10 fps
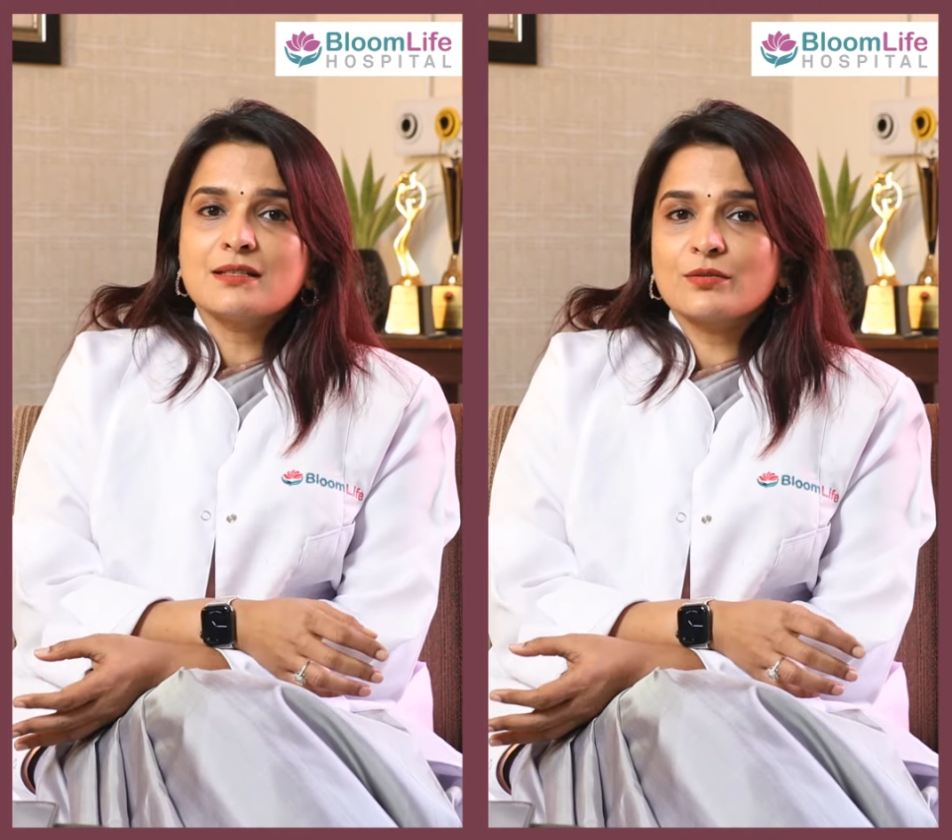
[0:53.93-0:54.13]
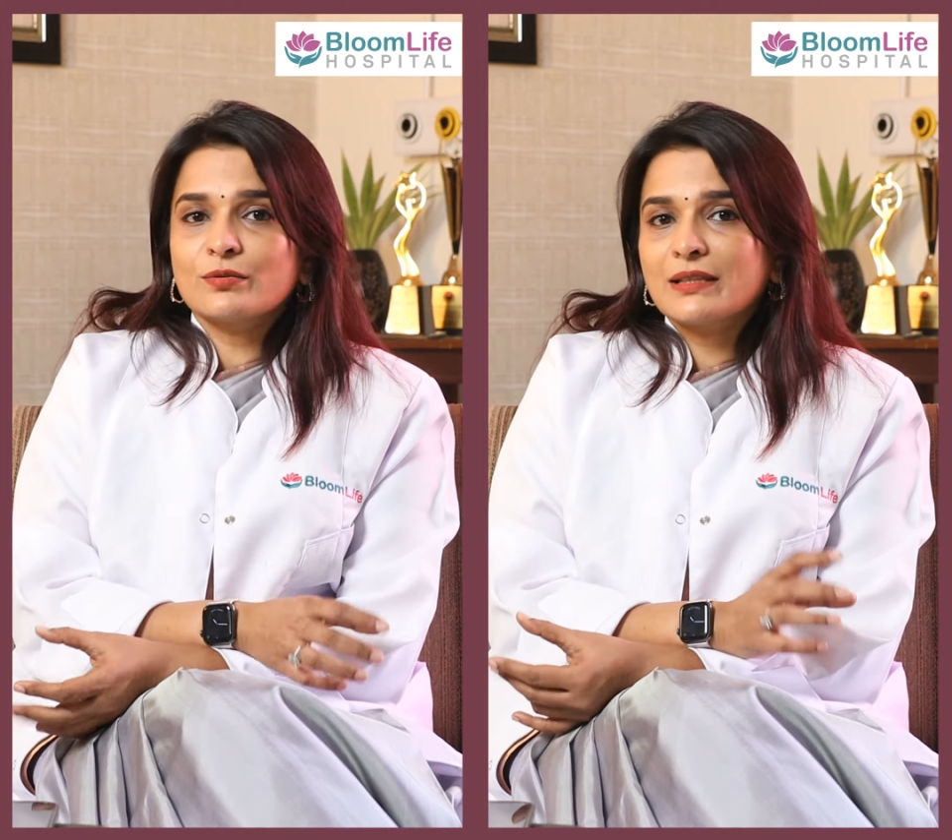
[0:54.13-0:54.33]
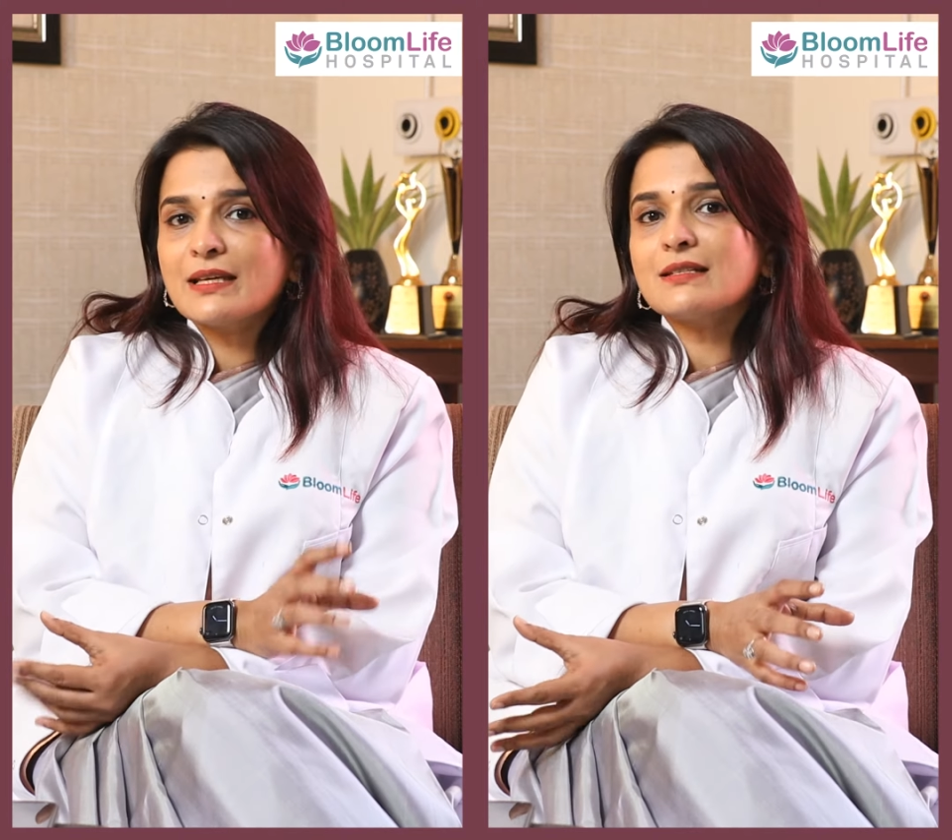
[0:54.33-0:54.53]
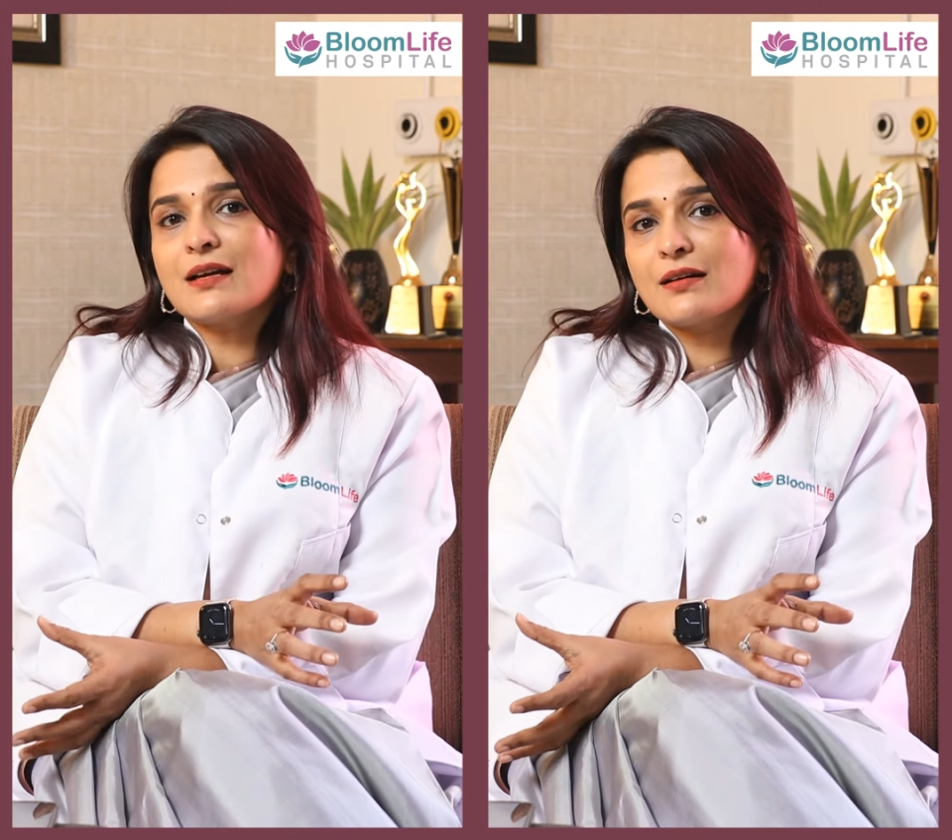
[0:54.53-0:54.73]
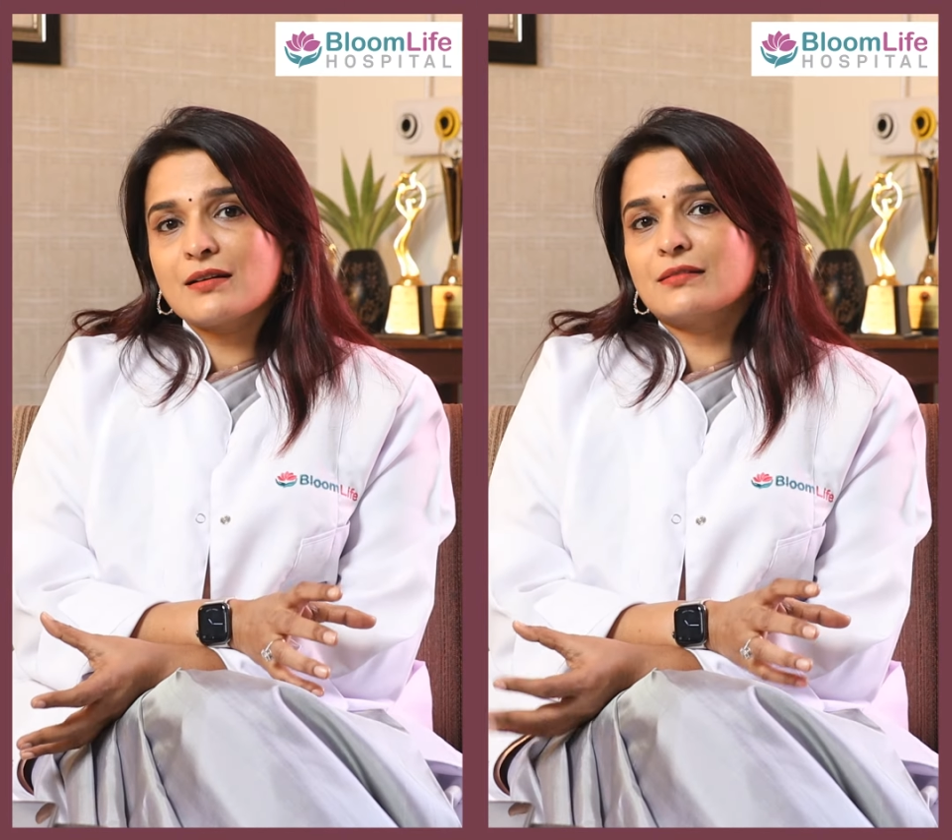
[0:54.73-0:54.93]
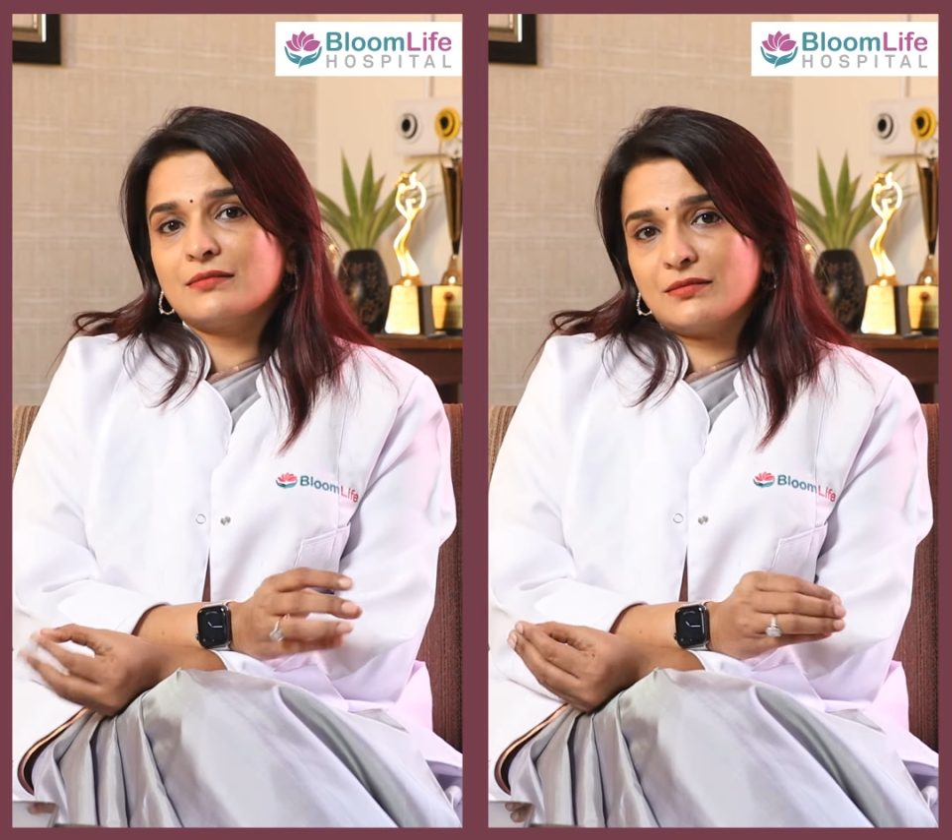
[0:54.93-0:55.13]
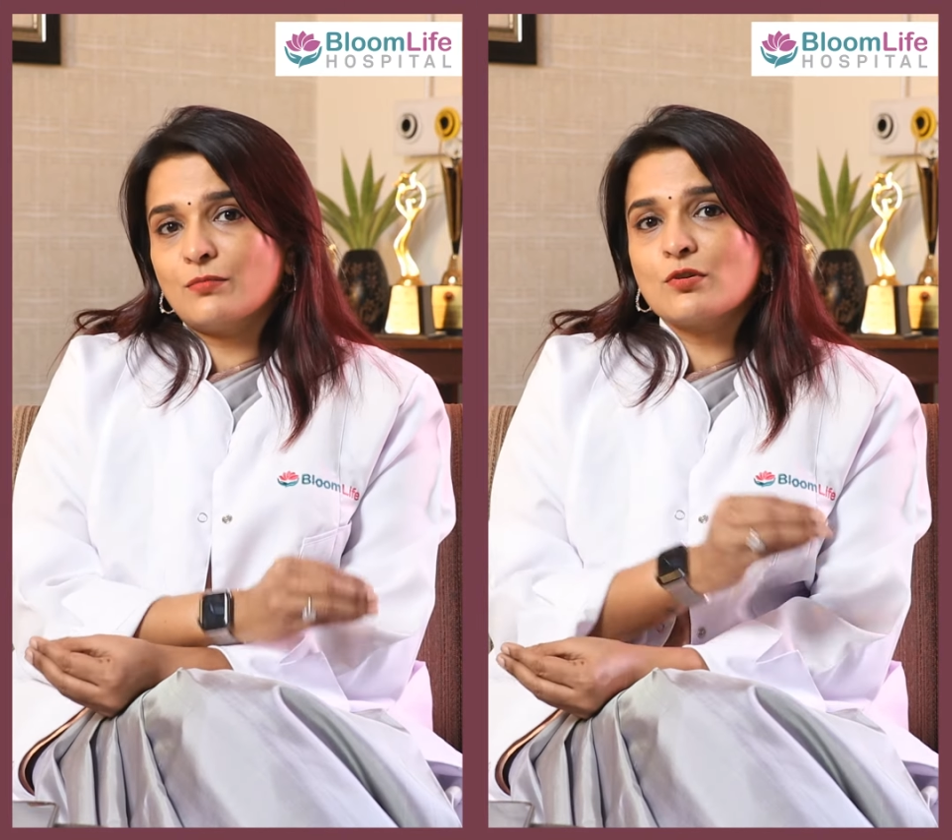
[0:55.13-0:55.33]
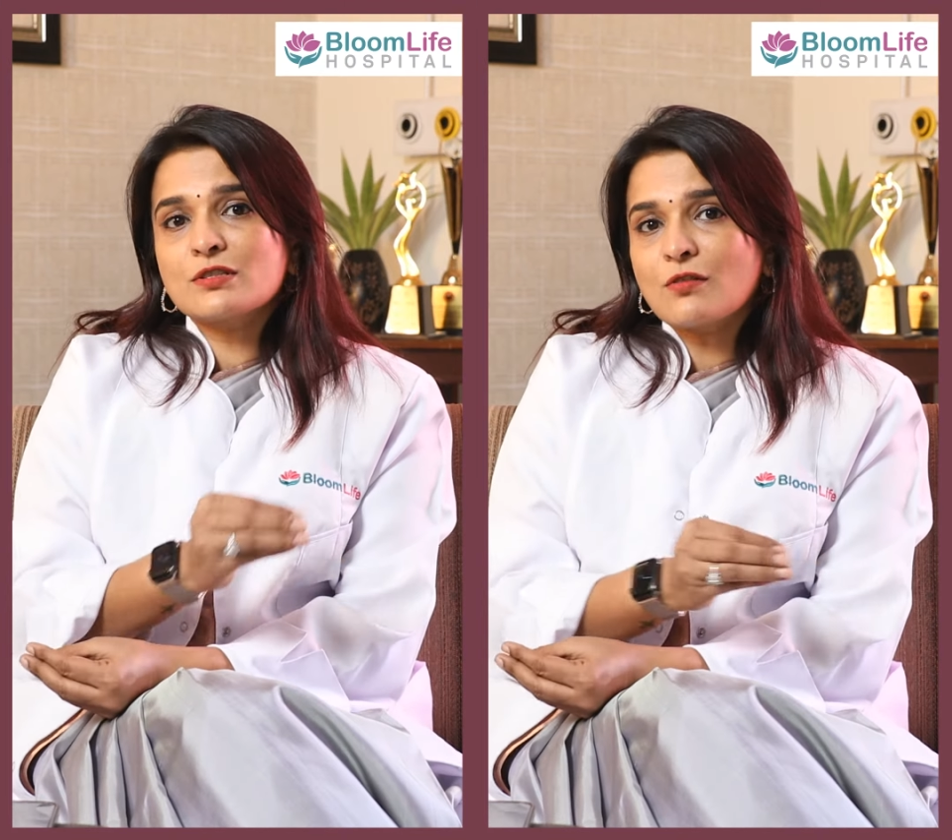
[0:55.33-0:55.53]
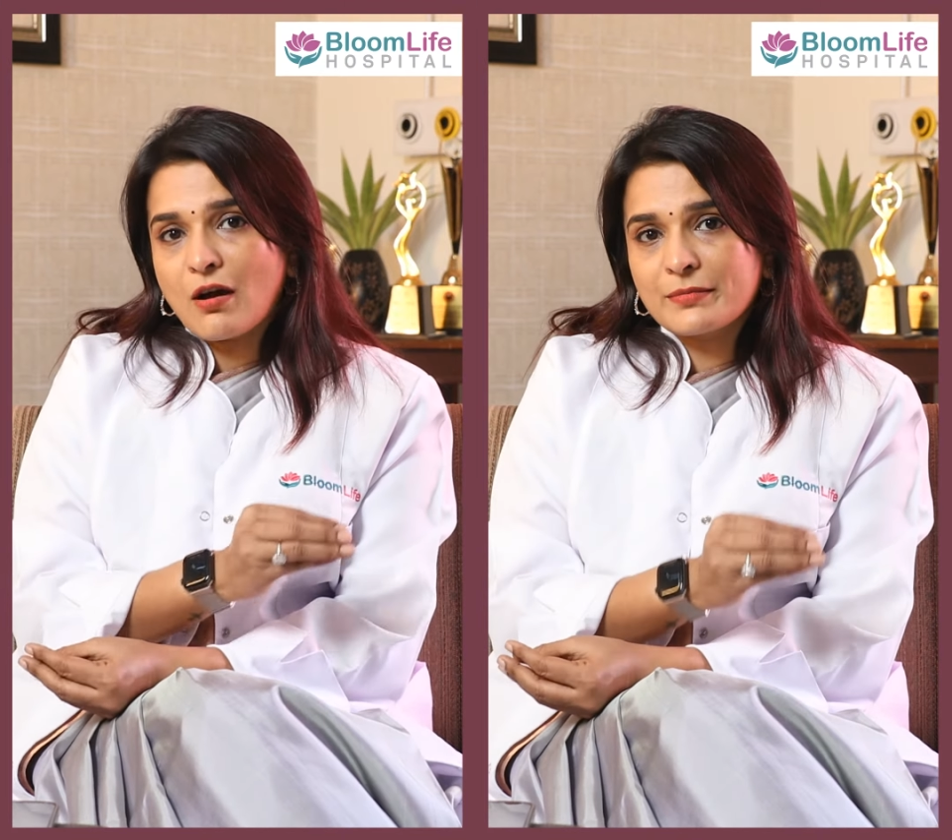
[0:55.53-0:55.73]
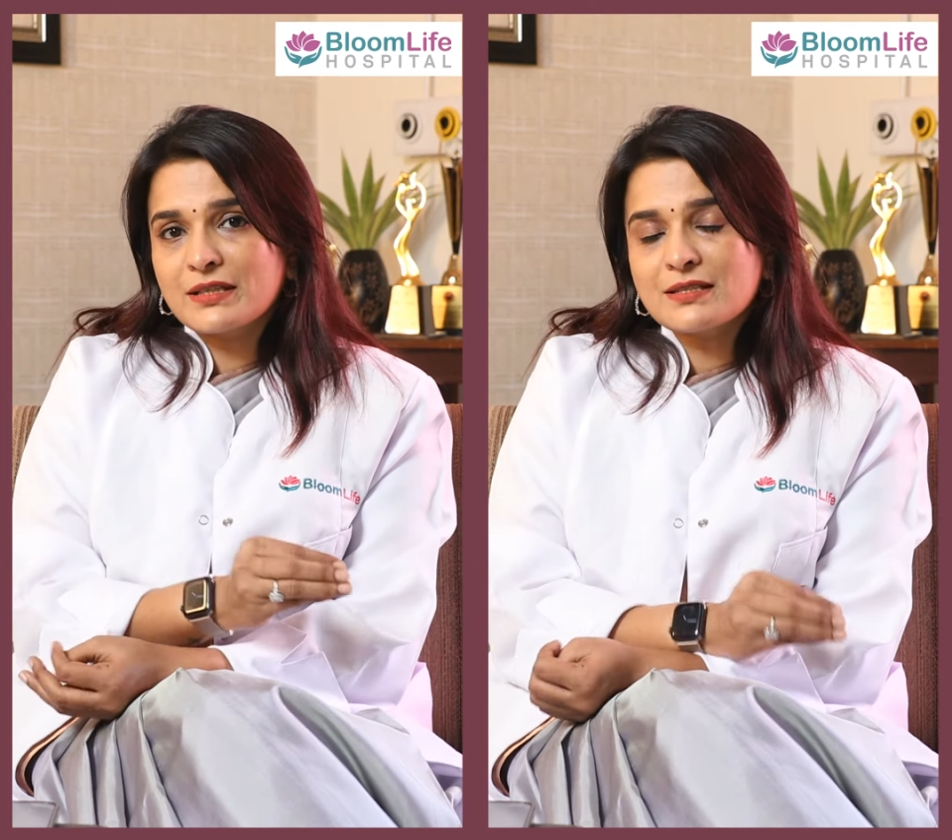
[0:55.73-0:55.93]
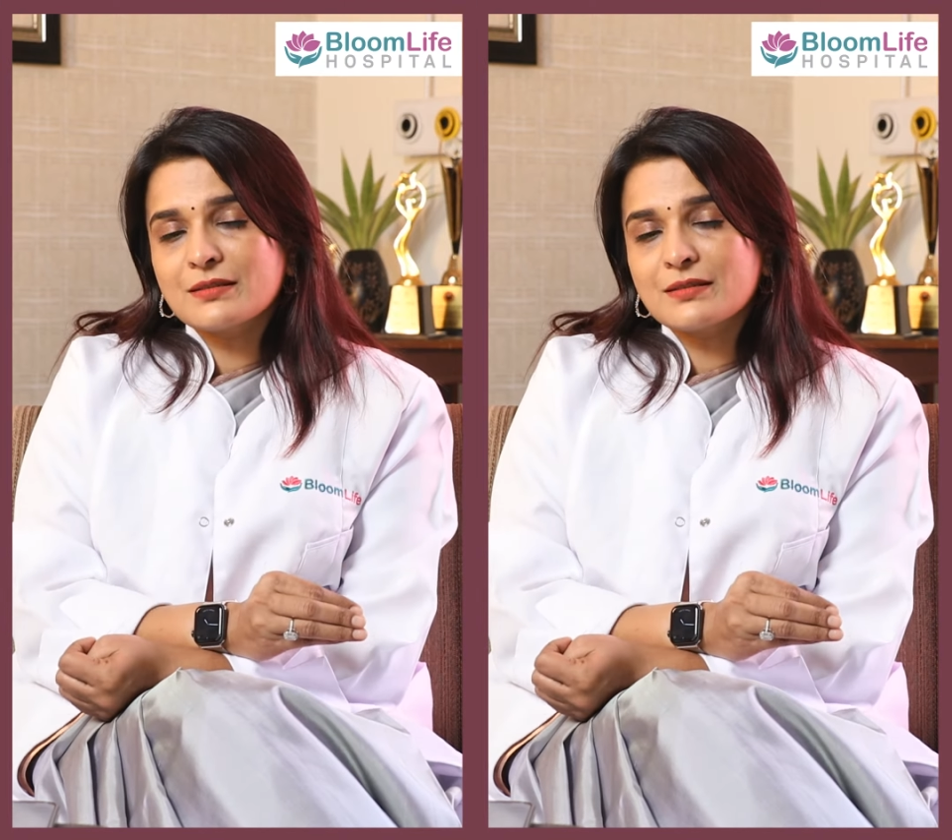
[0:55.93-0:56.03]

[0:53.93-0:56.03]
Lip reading: So these are the most commonest